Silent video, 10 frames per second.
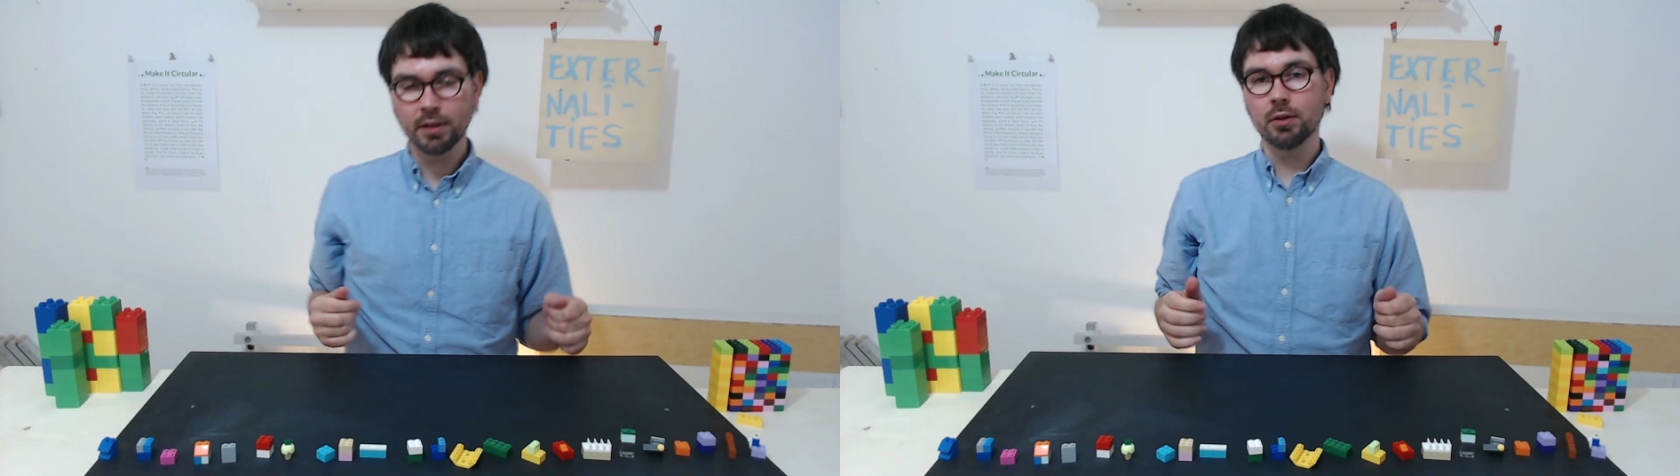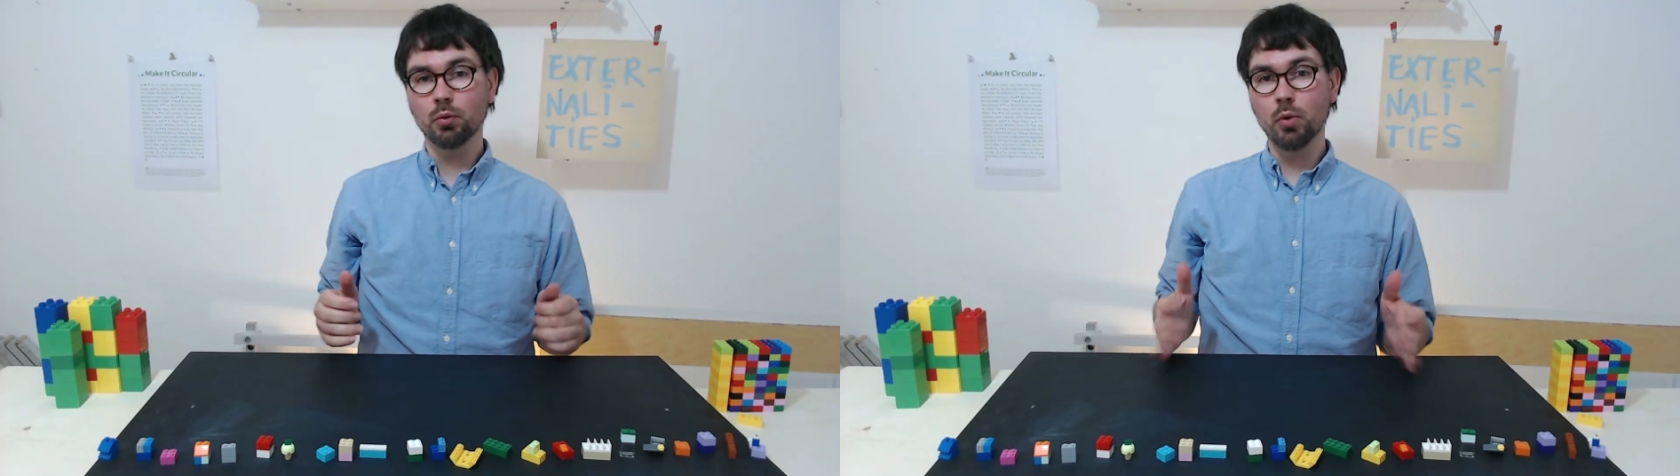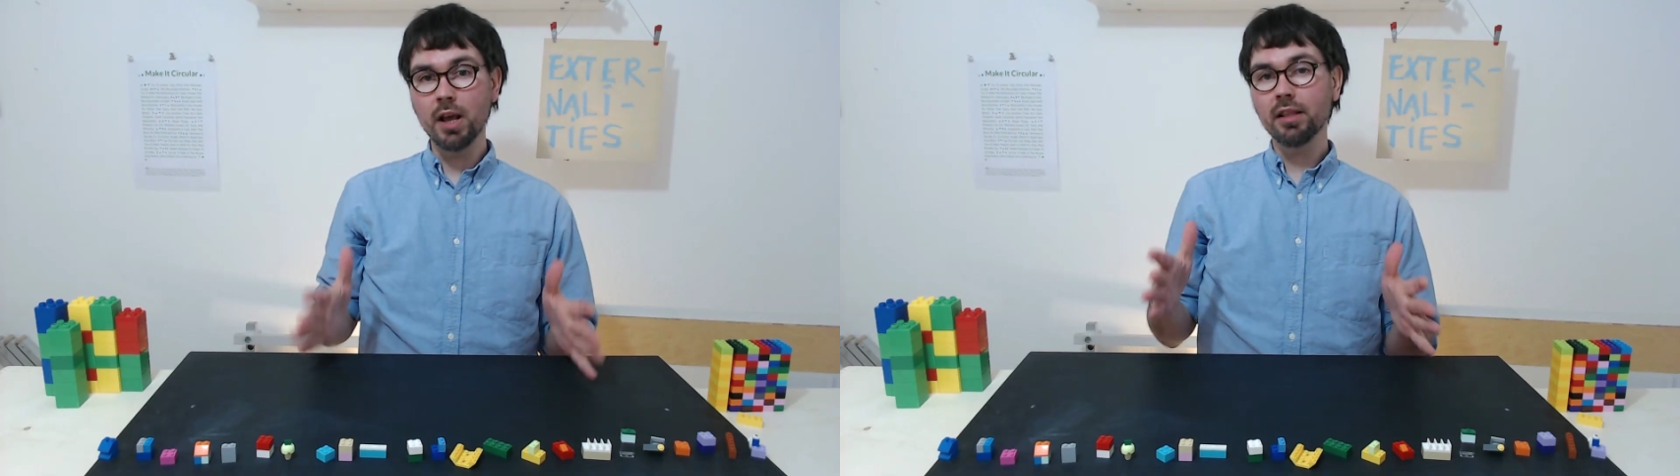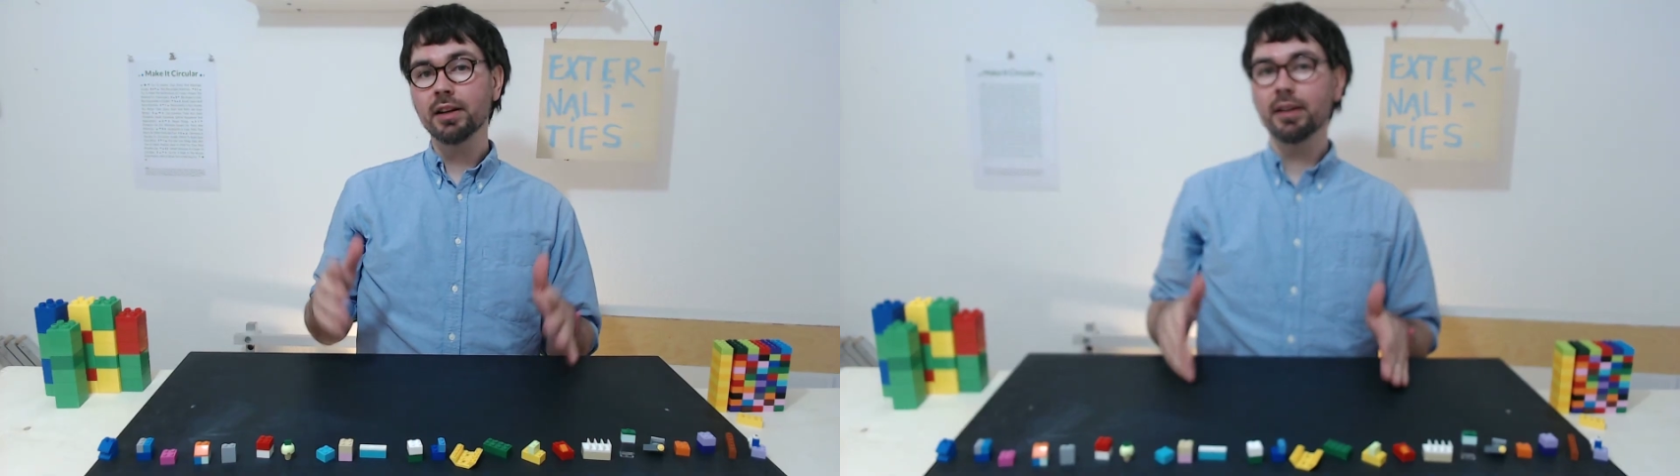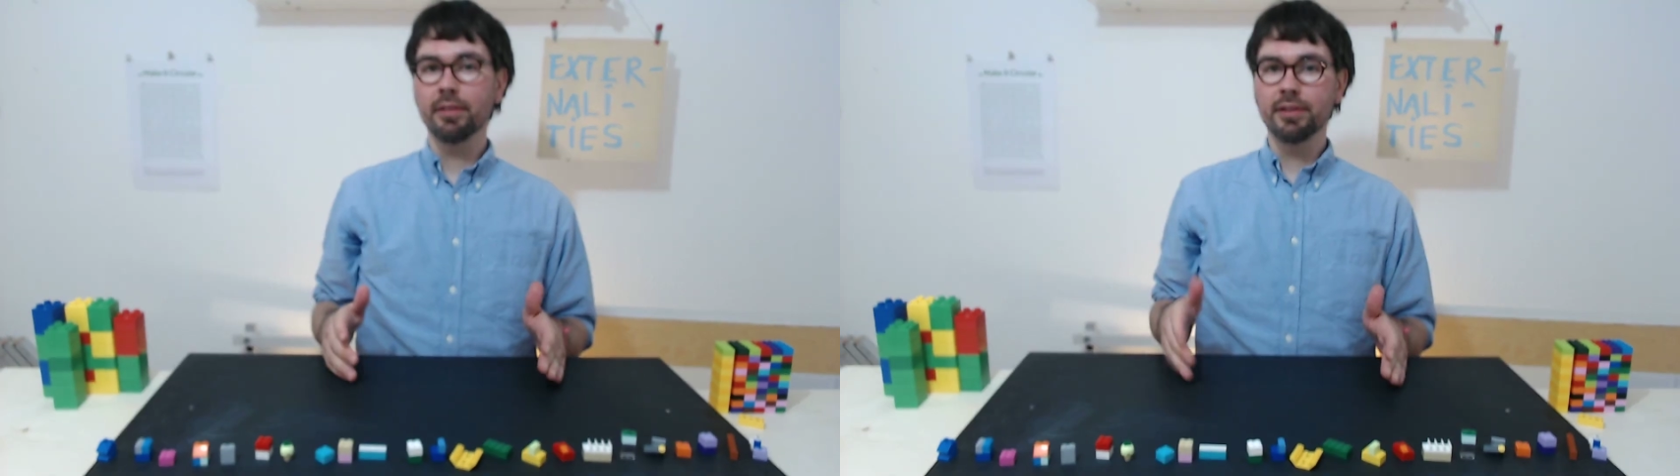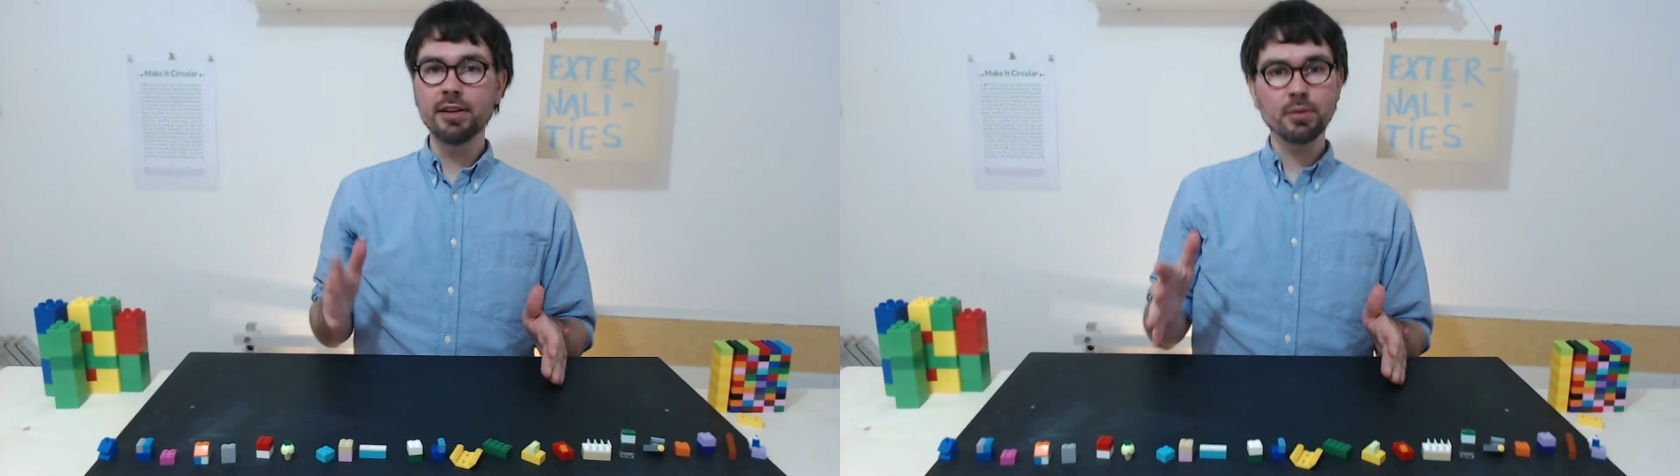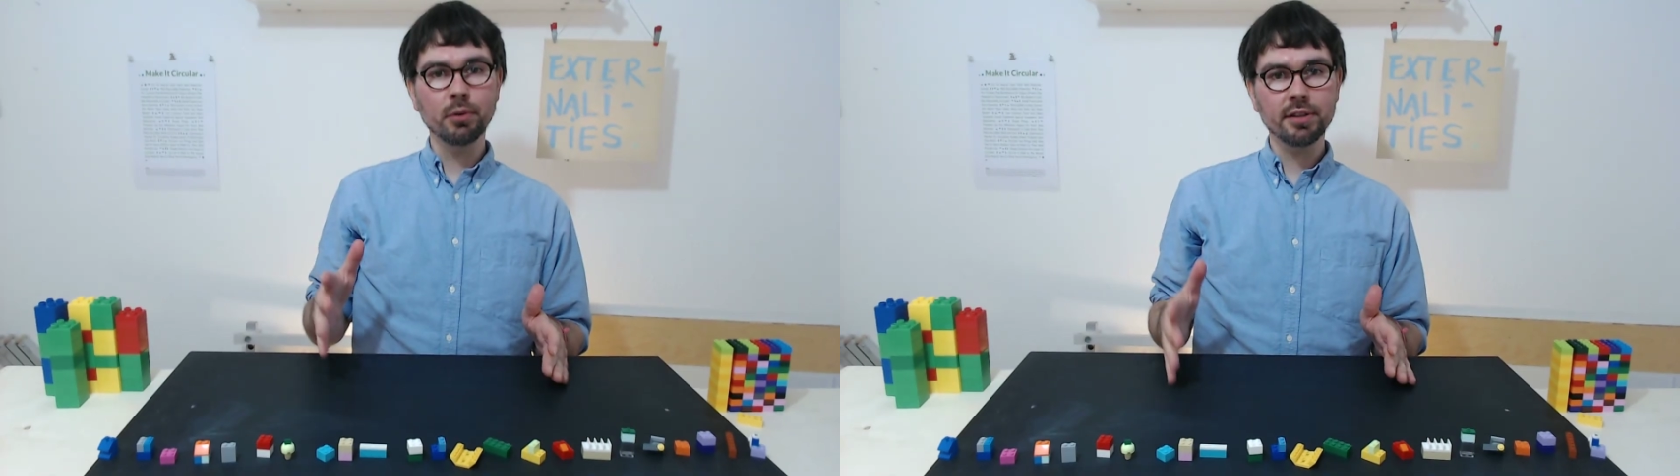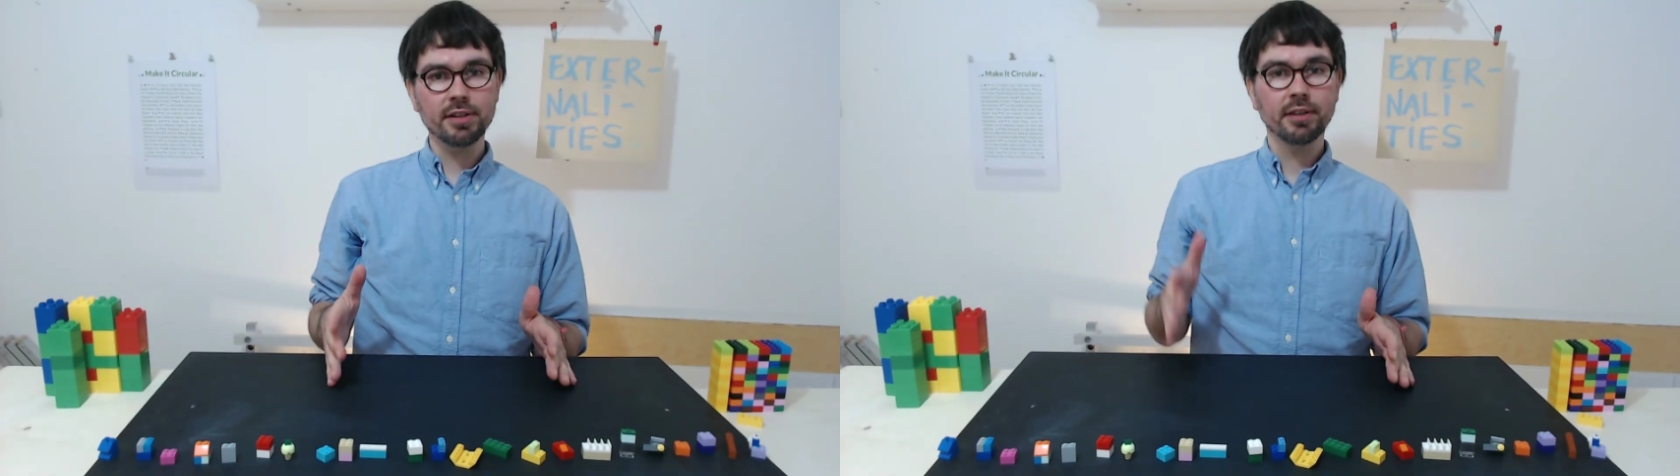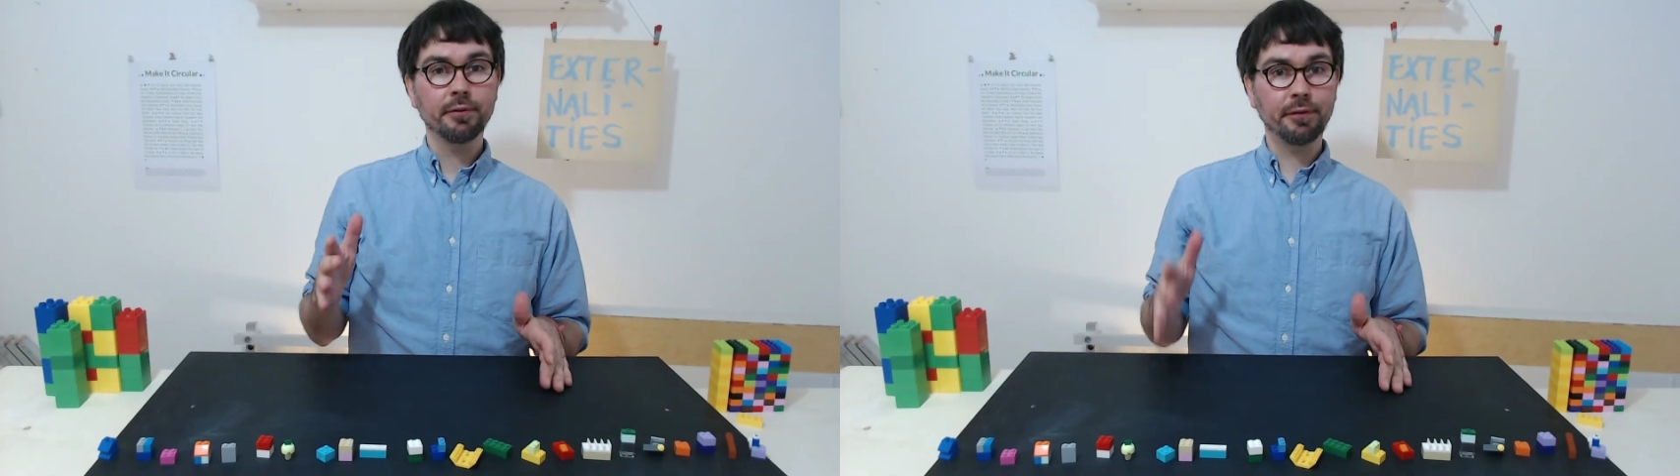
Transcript: Well, this was